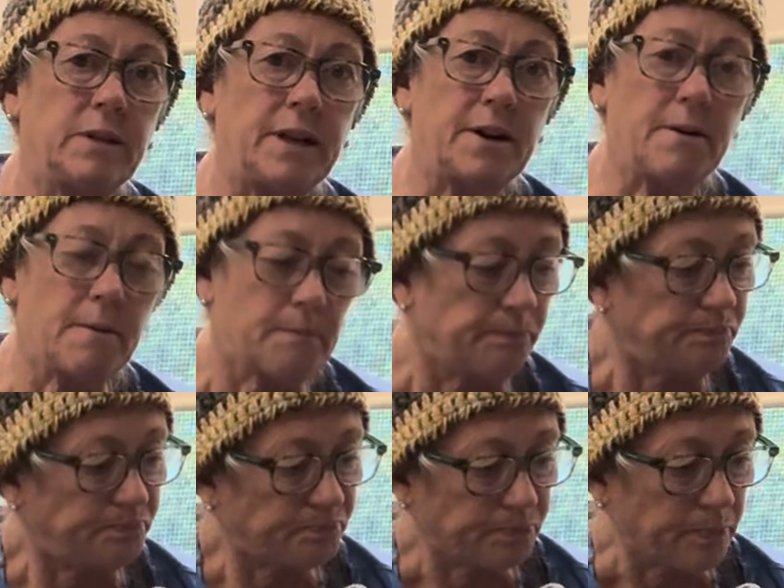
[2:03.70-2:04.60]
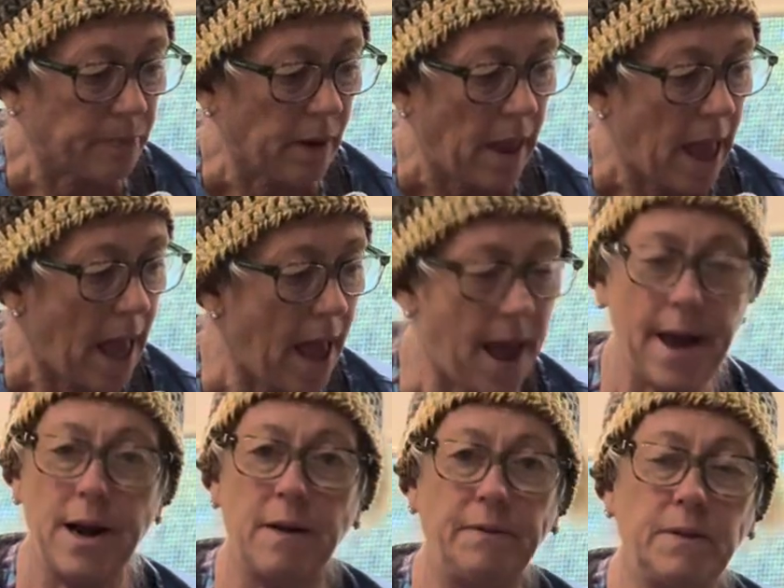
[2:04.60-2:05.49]
liter,
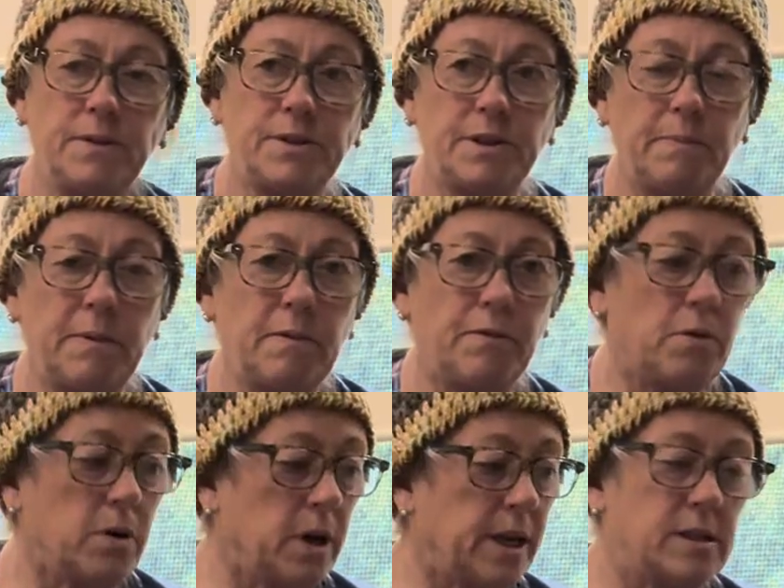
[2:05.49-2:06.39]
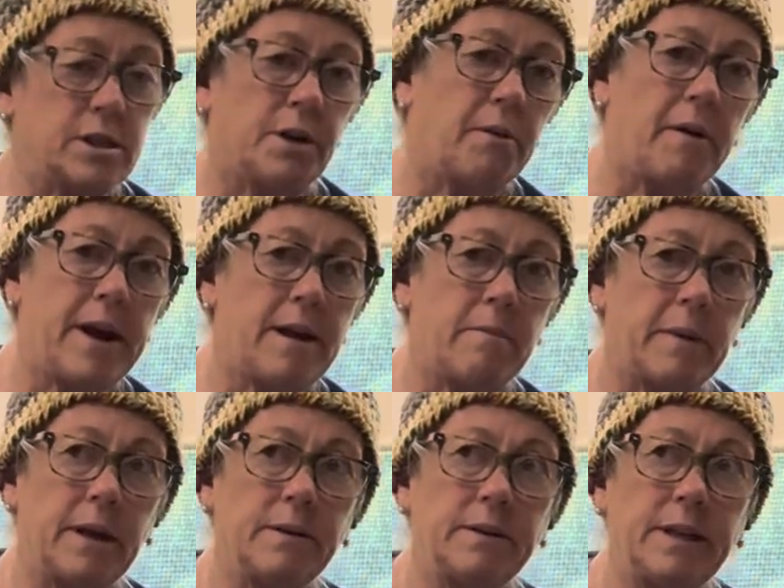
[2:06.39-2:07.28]
and I've used it before. It's great.
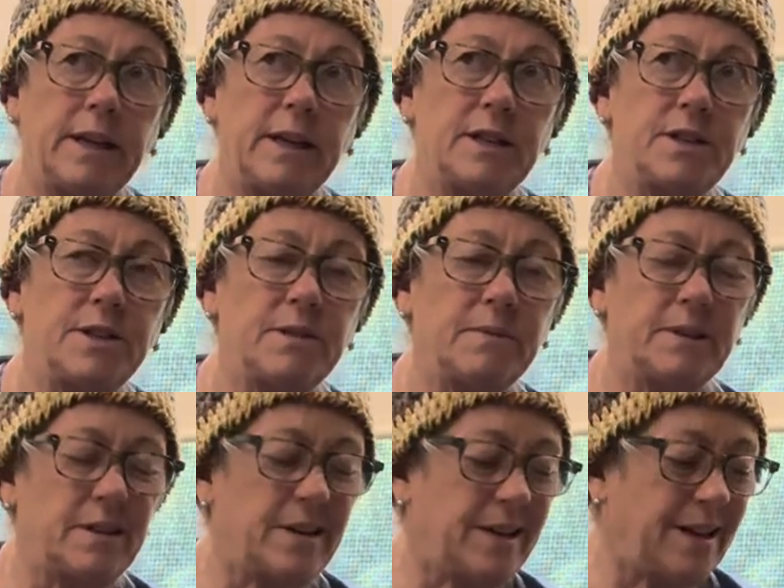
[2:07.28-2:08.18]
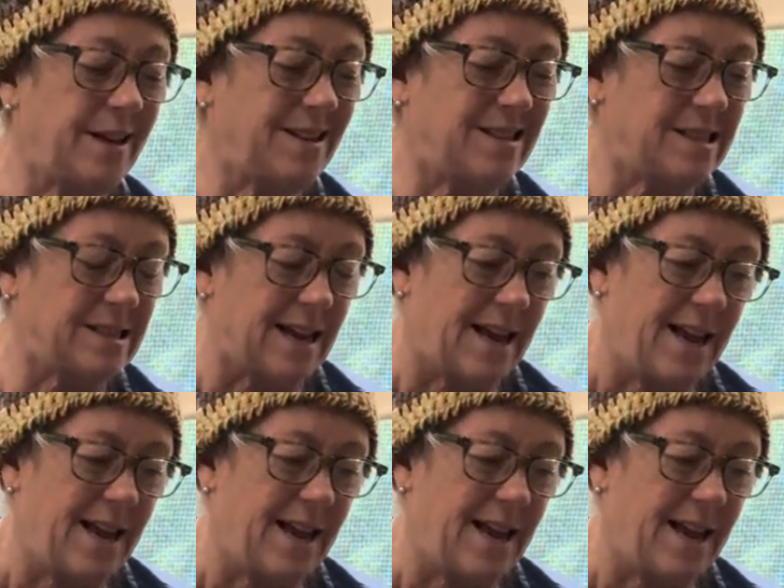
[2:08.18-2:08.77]
My only issue with it is